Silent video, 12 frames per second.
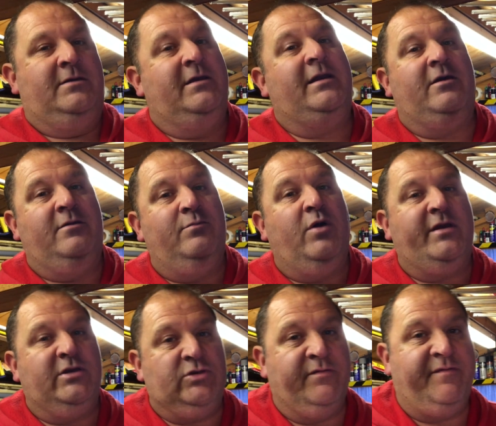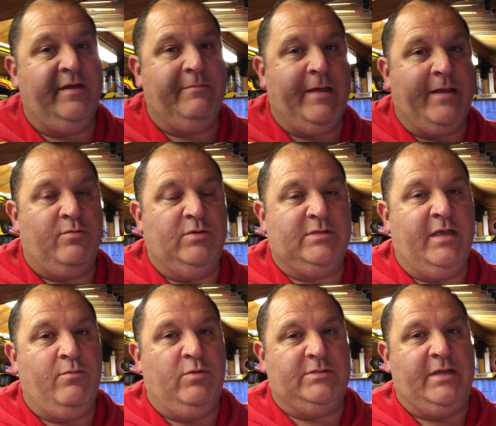you know, my initial feedback was that
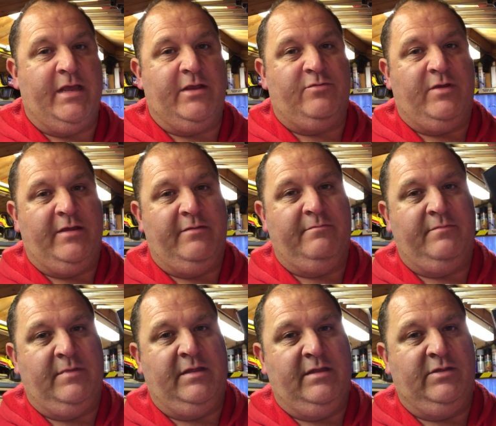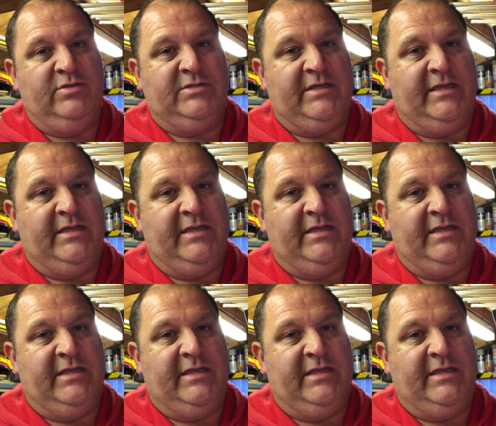it wasn't that great using